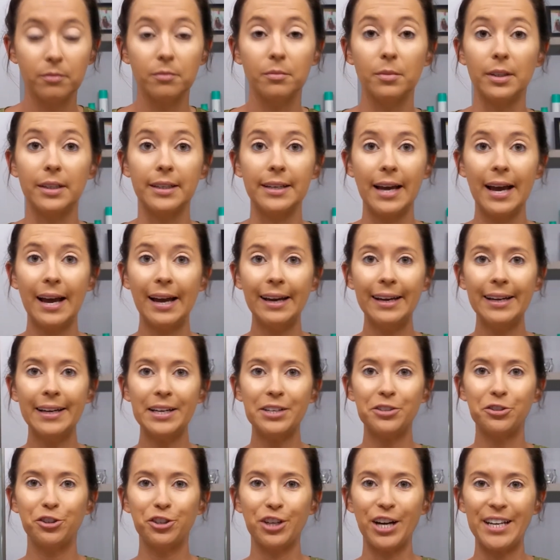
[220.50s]
But I
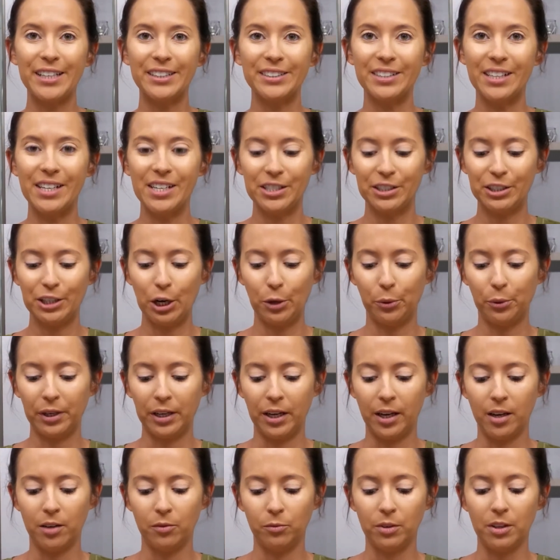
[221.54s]
had great luck
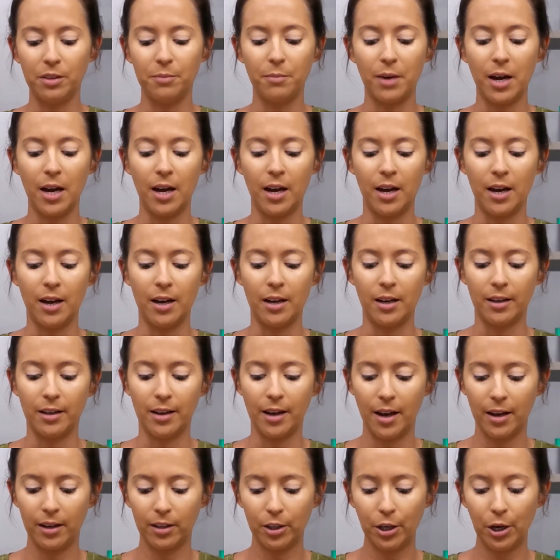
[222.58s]
going in with my
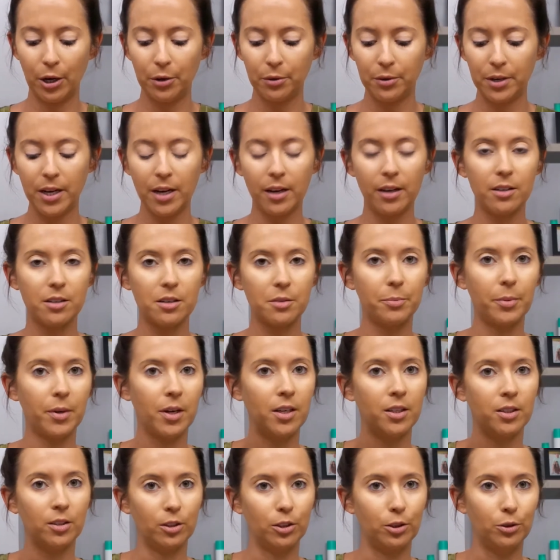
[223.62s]
Coty
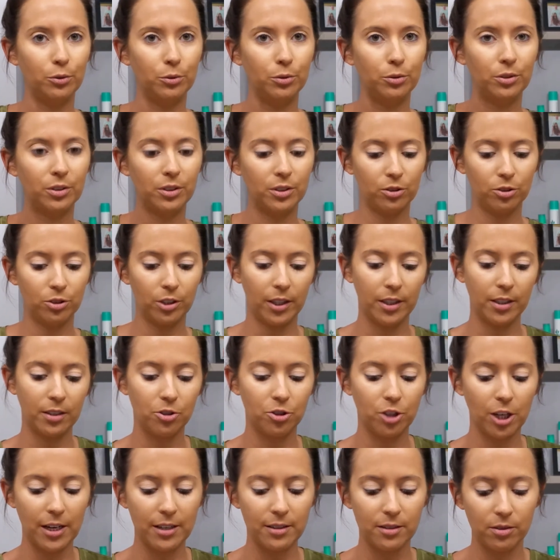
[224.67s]
Airspun loose
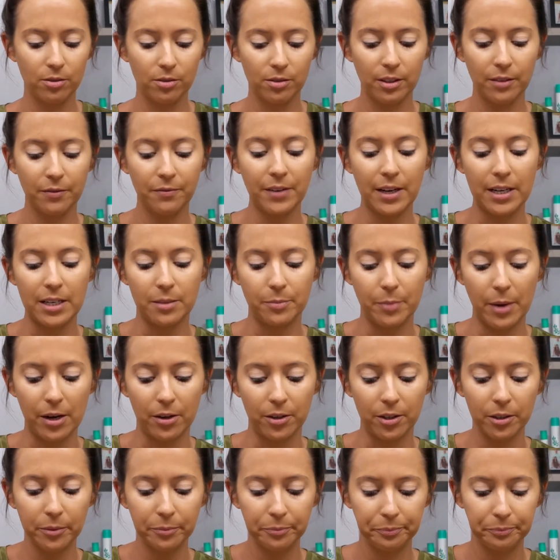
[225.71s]
translucent face
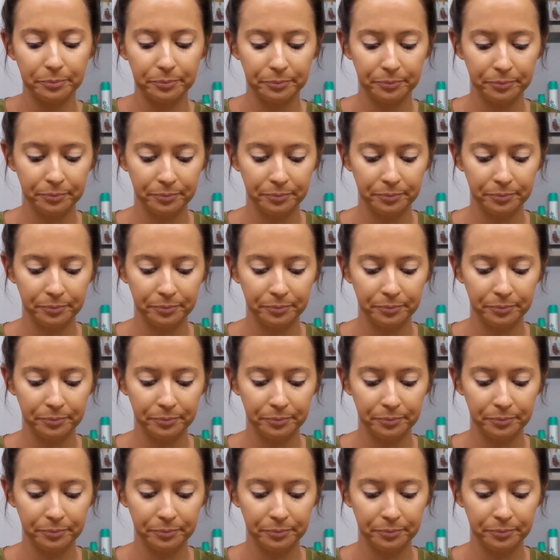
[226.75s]
powder.